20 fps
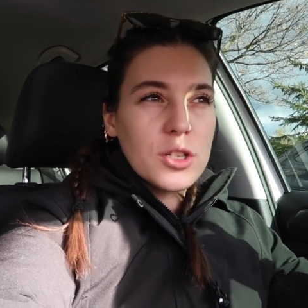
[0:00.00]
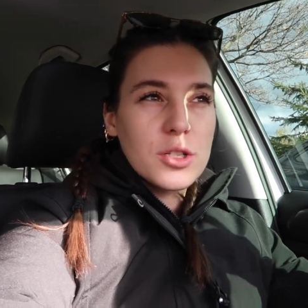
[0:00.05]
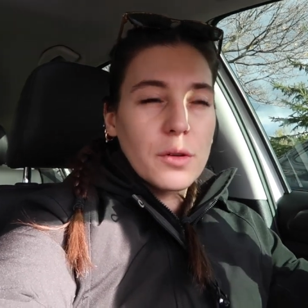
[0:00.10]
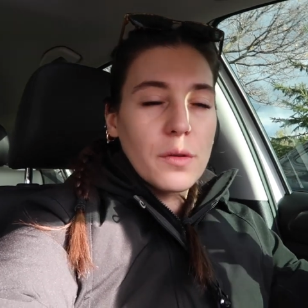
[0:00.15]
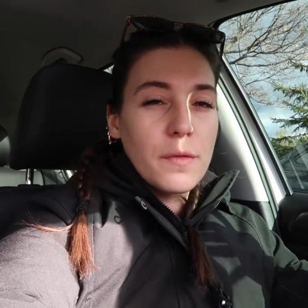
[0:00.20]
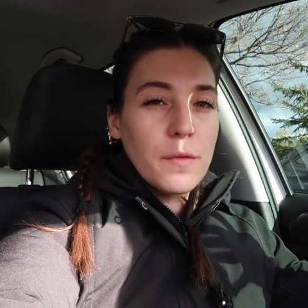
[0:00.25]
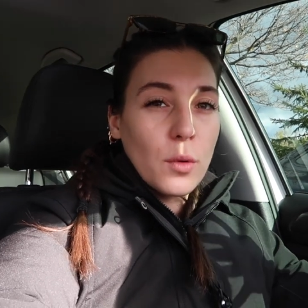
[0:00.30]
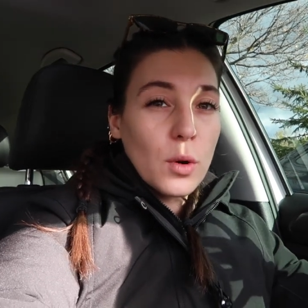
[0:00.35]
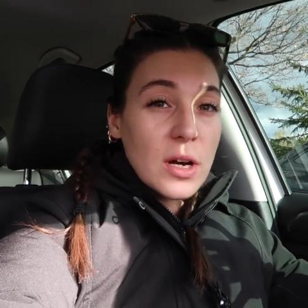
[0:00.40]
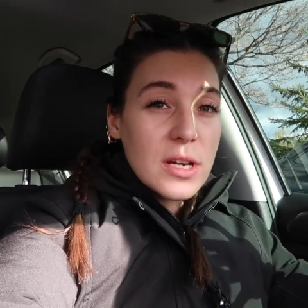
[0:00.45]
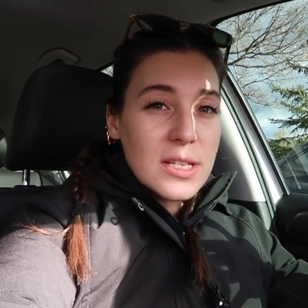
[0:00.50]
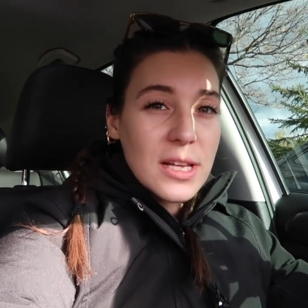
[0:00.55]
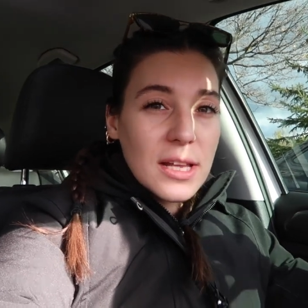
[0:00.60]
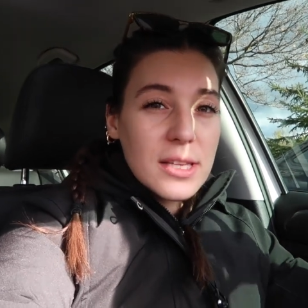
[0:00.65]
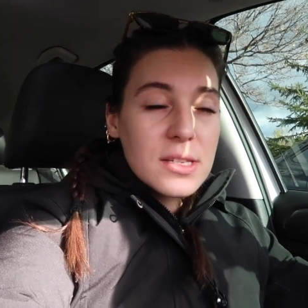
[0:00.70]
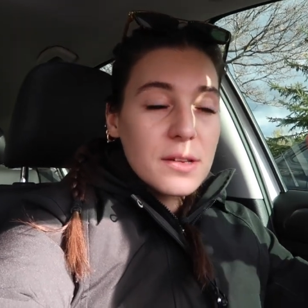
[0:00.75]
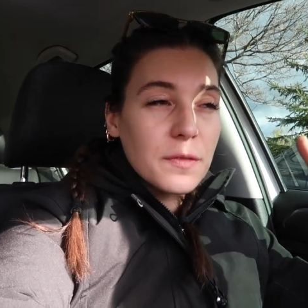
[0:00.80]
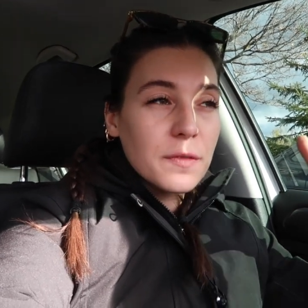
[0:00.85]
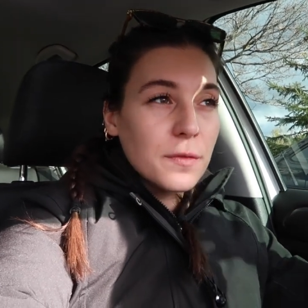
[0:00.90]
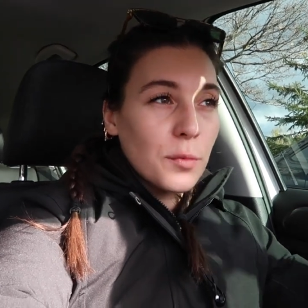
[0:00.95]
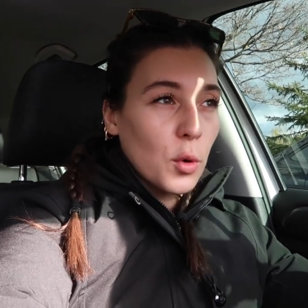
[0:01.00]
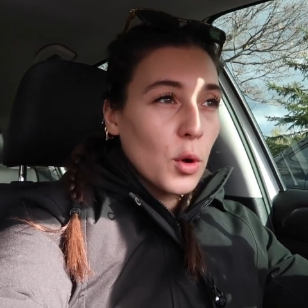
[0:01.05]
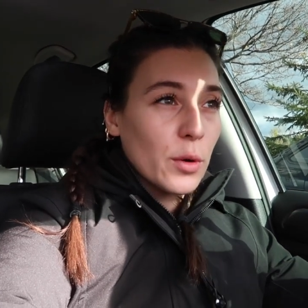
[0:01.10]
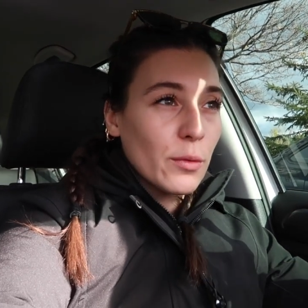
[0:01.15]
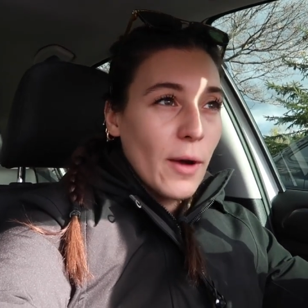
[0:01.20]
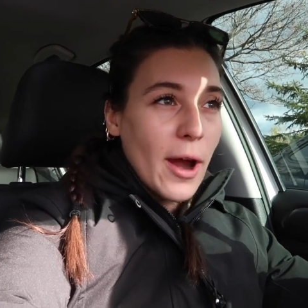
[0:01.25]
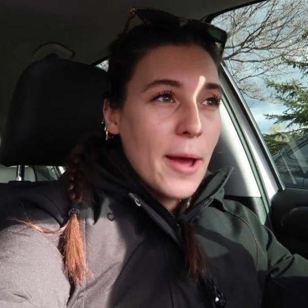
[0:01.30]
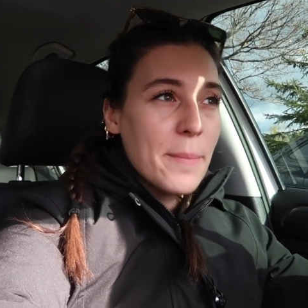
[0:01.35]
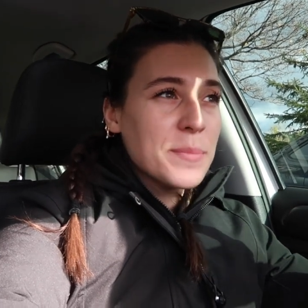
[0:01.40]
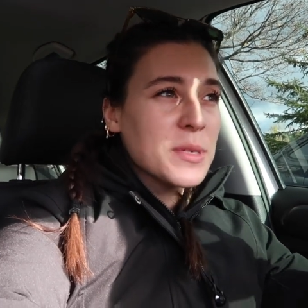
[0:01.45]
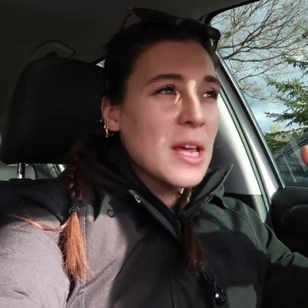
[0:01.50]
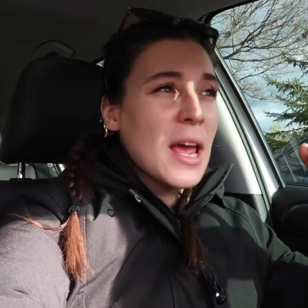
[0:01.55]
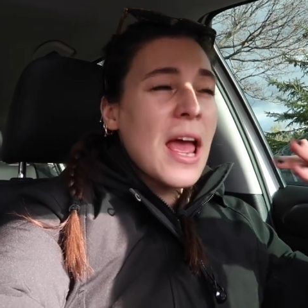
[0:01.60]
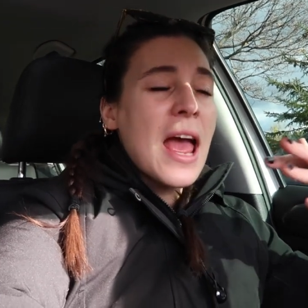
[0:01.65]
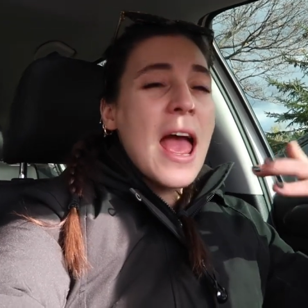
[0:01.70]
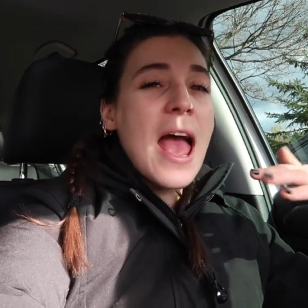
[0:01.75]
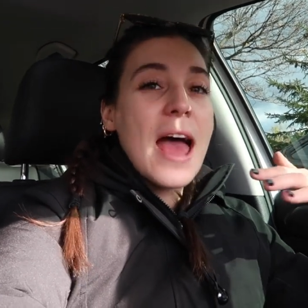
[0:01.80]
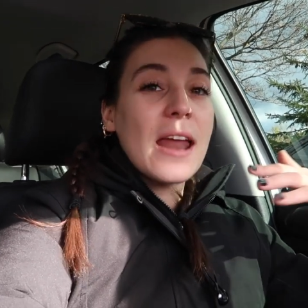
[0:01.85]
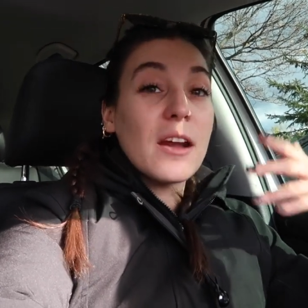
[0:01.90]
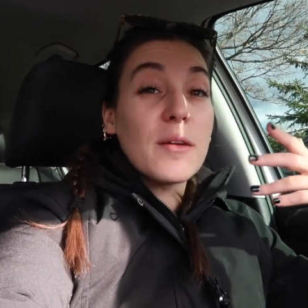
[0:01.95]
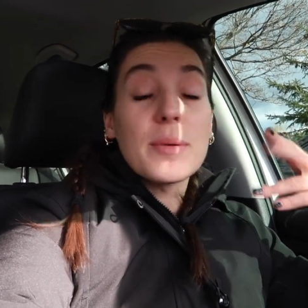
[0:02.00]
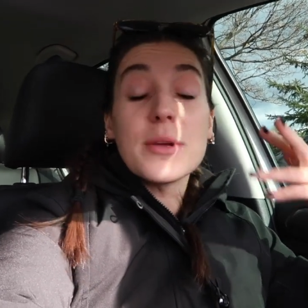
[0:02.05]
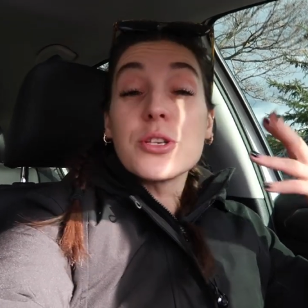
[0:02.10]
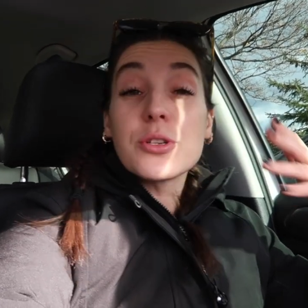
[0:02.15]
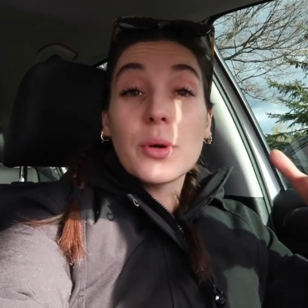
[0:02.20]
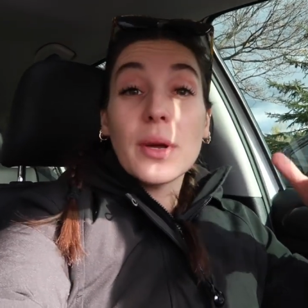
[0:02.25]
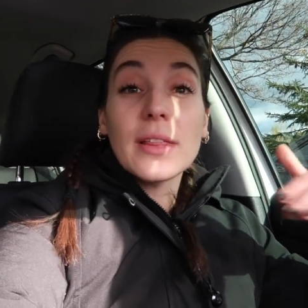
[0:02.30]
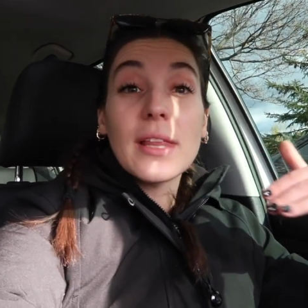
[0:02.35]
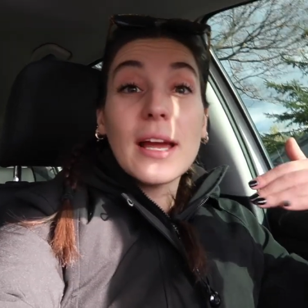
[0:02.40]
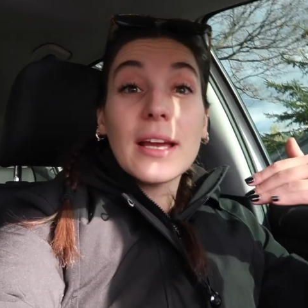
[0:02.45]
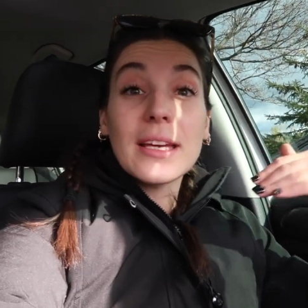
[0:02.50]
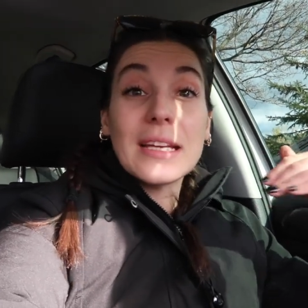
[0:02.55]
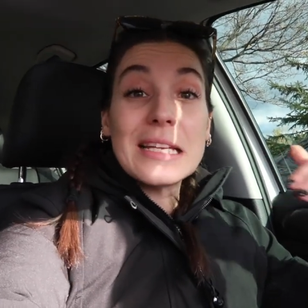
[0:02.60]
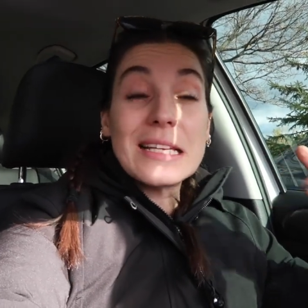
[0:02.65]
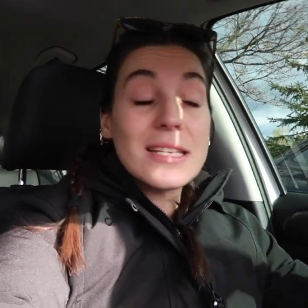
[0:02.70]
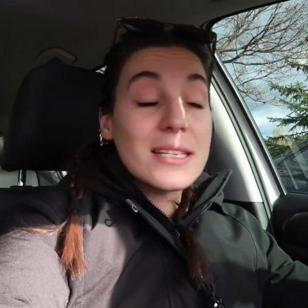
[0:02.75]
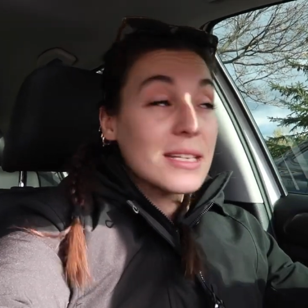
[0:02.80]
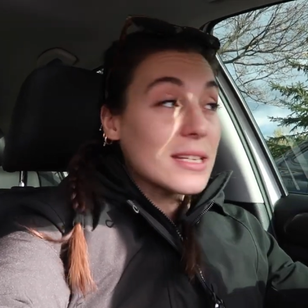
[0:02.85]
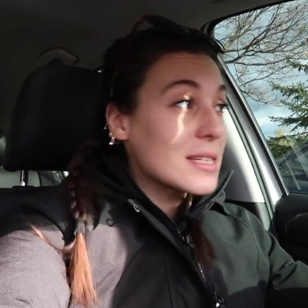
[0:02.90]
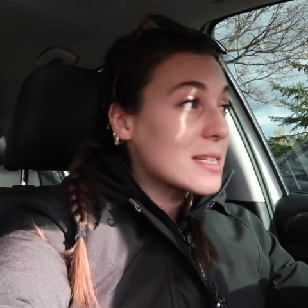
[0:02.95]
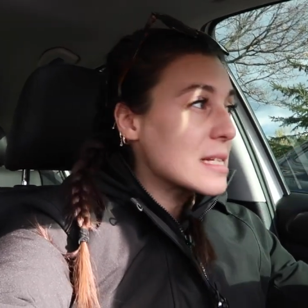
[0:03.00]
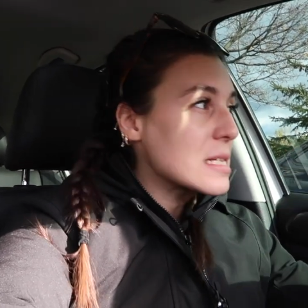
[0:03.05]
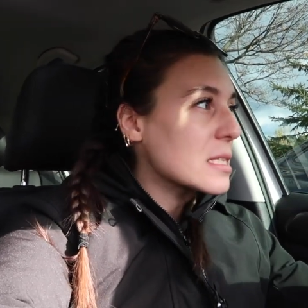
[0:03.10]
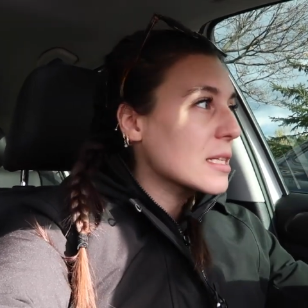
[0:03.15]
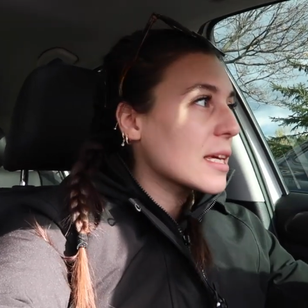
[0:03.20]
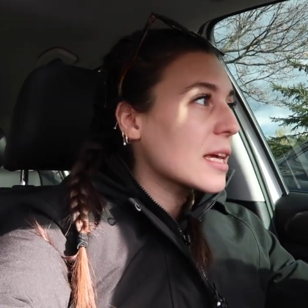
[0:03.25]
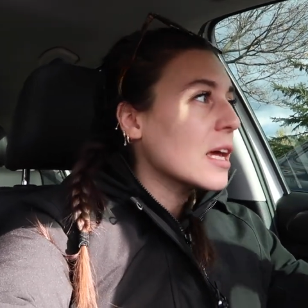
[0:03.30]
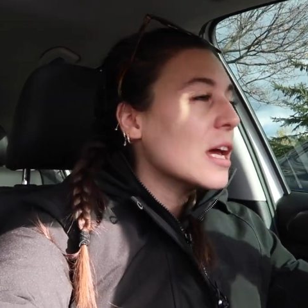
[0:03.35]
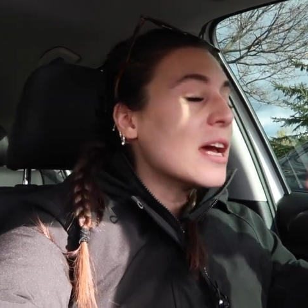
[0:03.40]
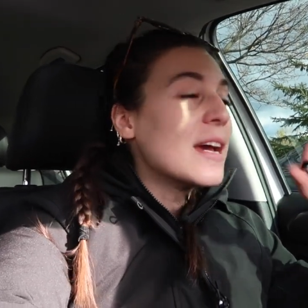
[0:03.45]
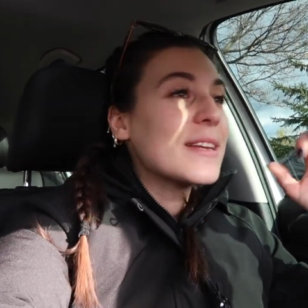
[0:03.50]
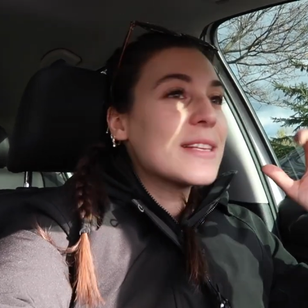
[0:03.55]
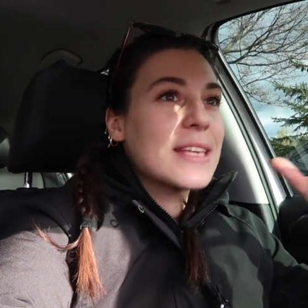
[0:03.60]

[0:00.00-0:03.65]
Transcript: so four sets of four reps, and I've been doing that consistently.